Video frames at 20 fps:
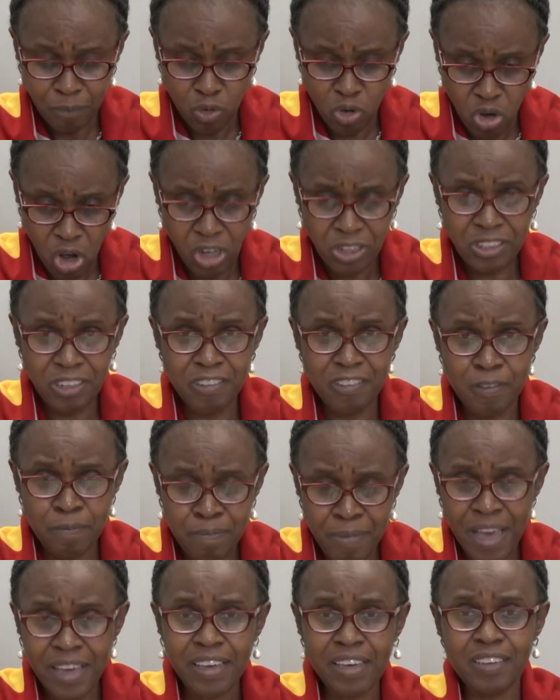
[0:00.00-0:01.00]
God is
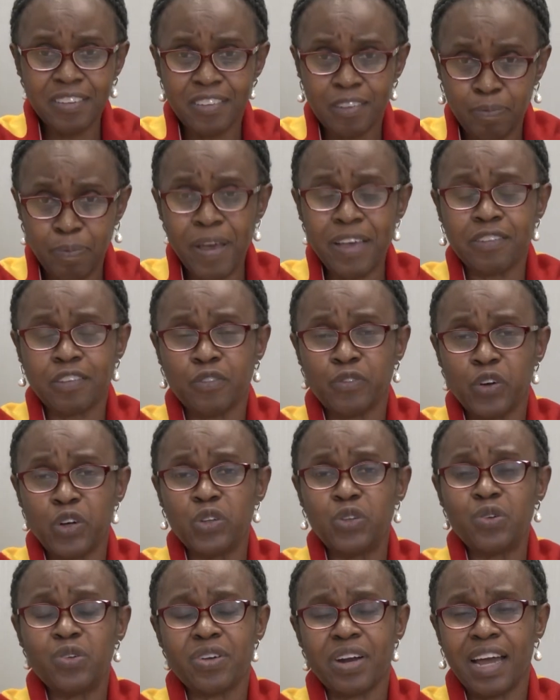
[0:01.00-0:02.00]
making space for
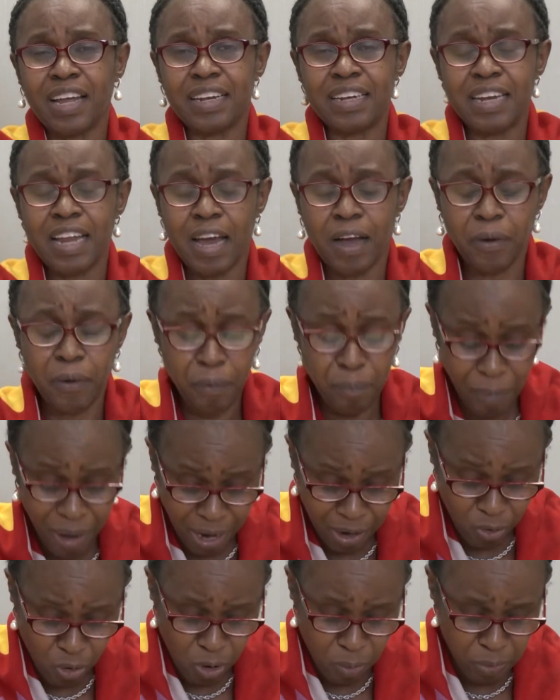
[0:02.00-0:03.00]
you right now.
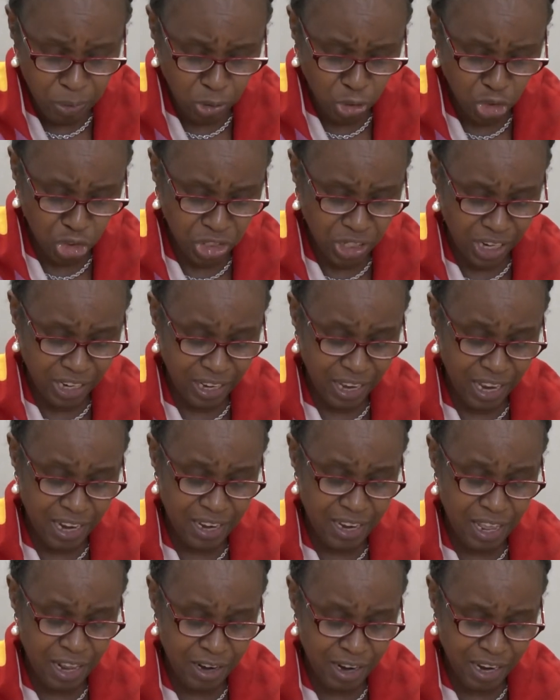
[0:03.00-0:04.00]
Marobo
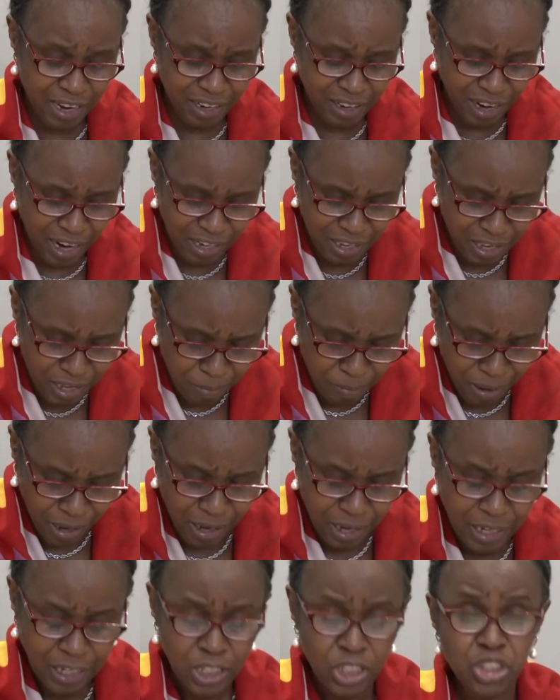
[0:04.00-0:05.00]
shtekendere krahiba.
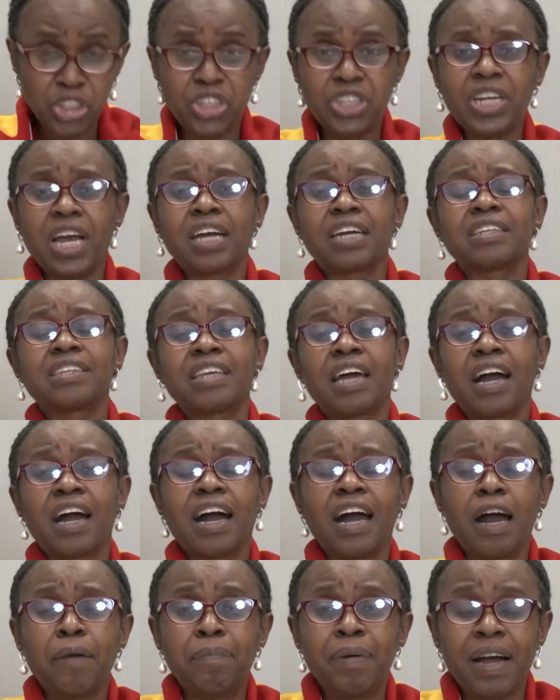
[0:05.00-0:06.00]

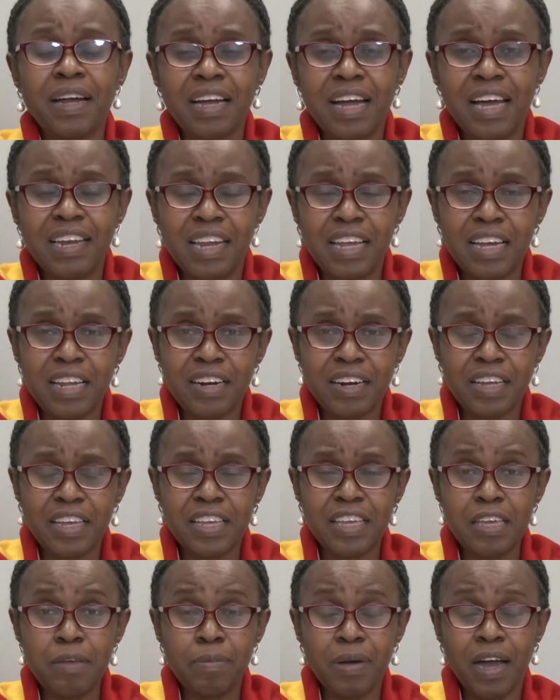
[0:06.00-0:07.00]
Shaktahaba kale
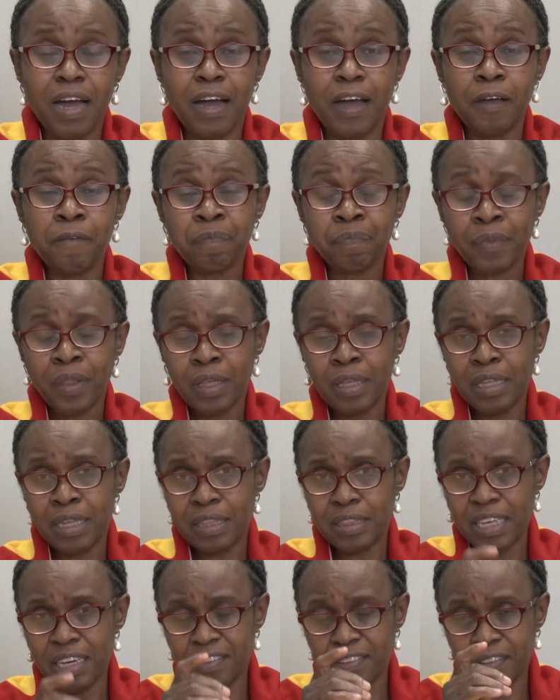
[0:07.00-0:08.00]
krahibaha.
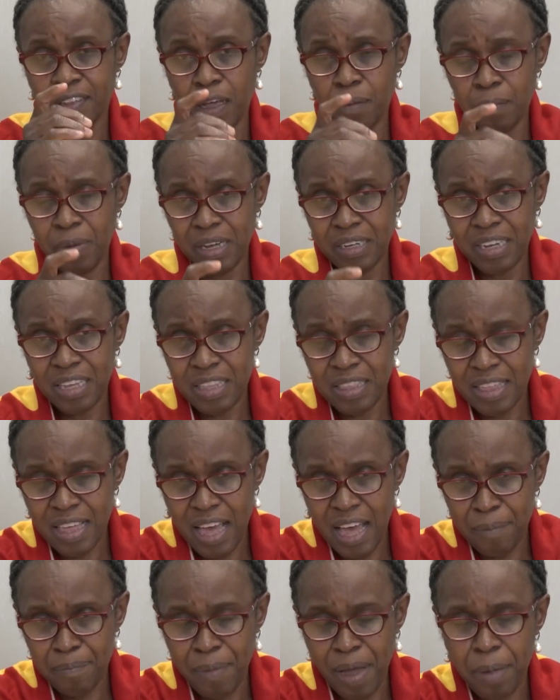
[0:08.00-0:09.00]
There's somebody
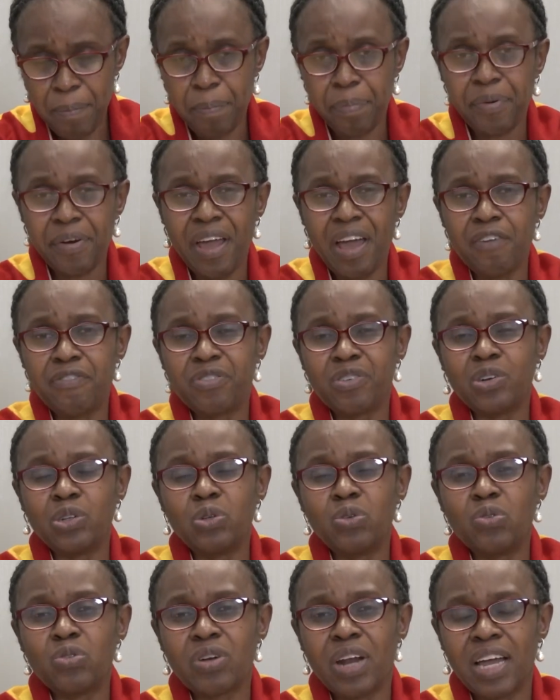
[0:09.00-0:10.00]
there. My prayer for
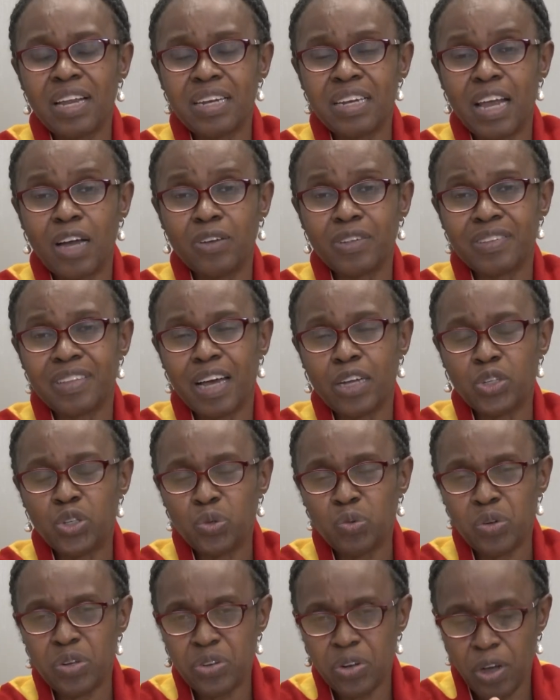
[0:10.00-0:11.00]
you right now is that
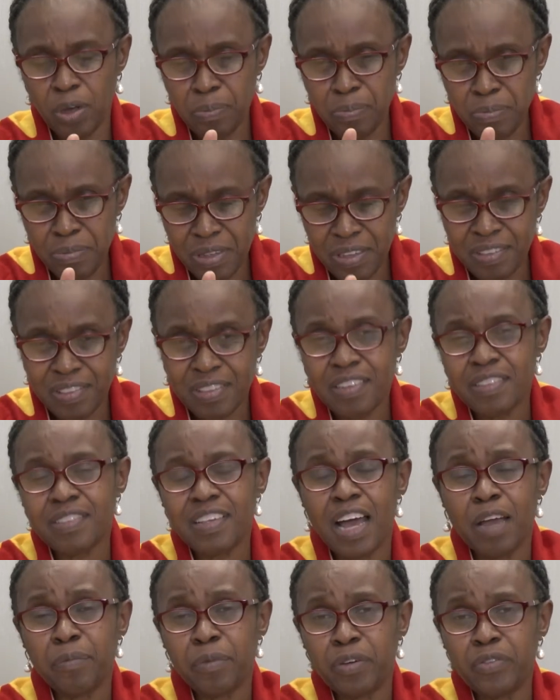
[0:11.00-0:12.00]
you will not miss the
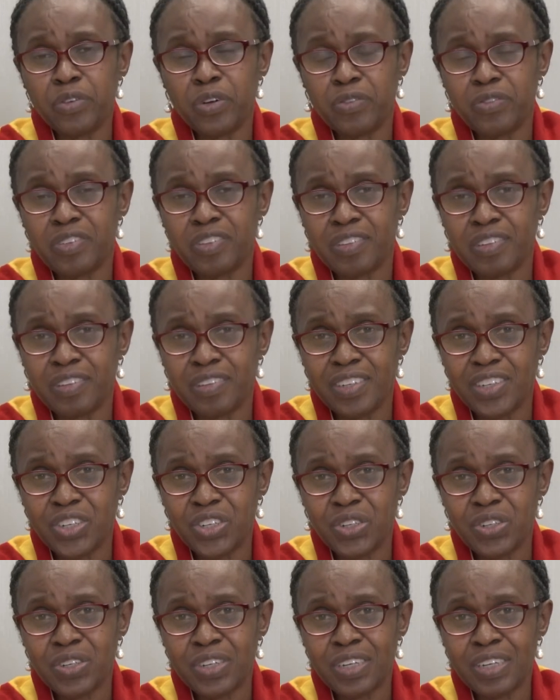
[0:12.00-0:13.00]
time of your
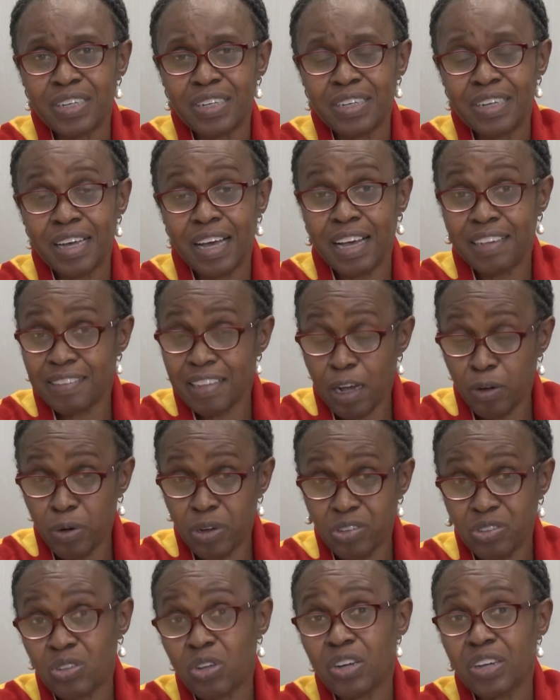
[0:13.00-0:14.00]
visitation. As I
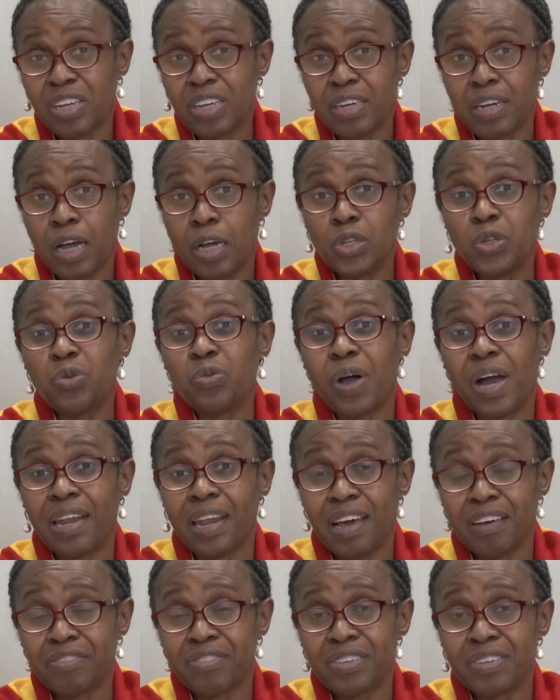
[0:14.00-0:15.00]
was talking now, you were
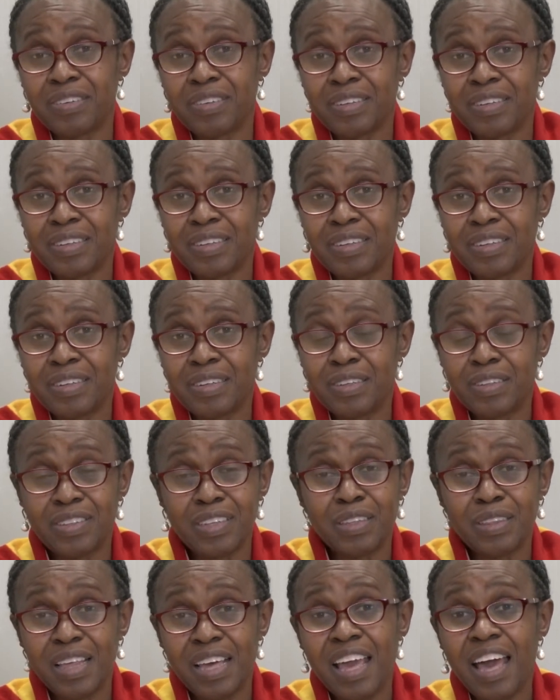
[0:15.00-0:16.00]
laughing. He
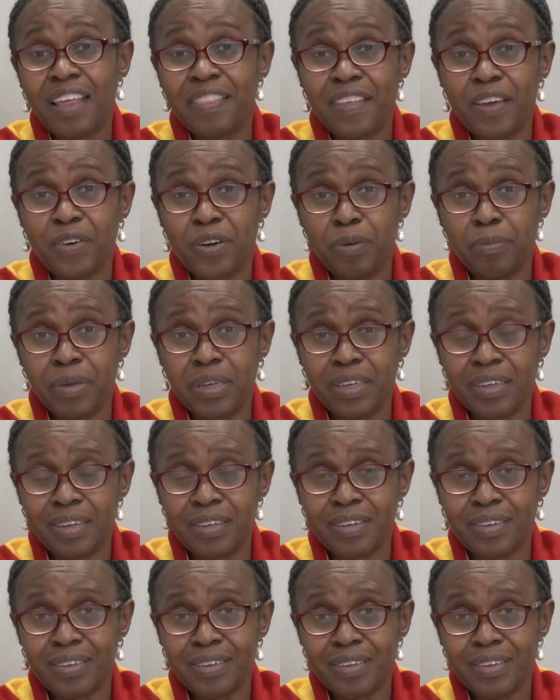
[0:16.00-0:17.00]
said, here they come
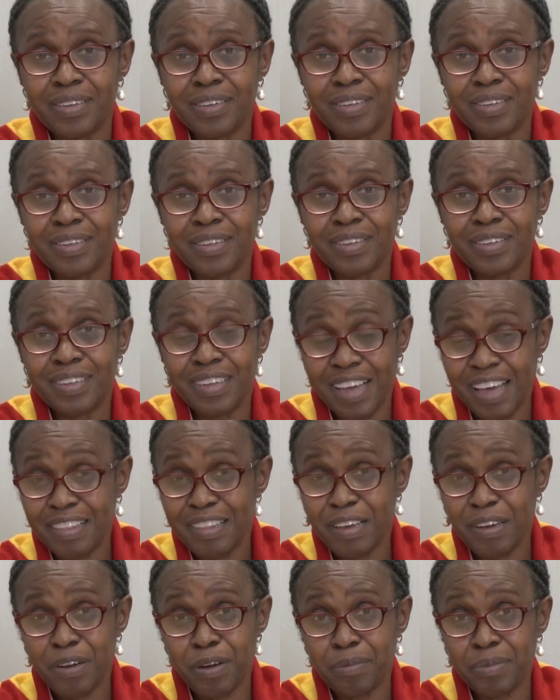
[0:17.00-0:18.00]
again. Here
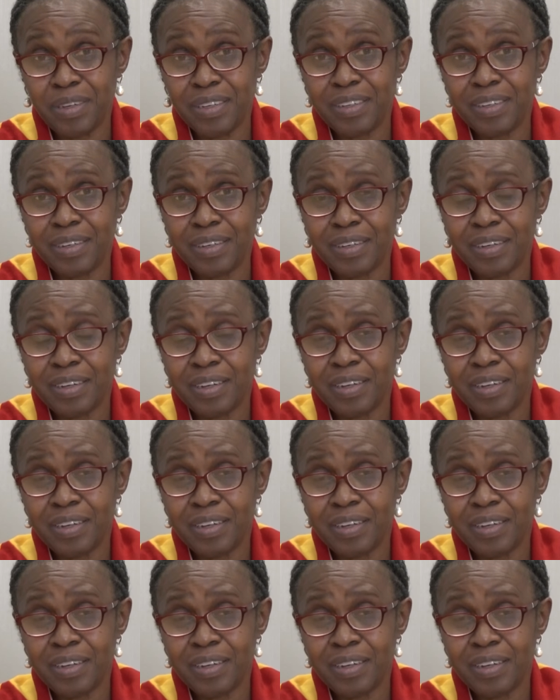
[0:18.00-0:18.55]
they come again.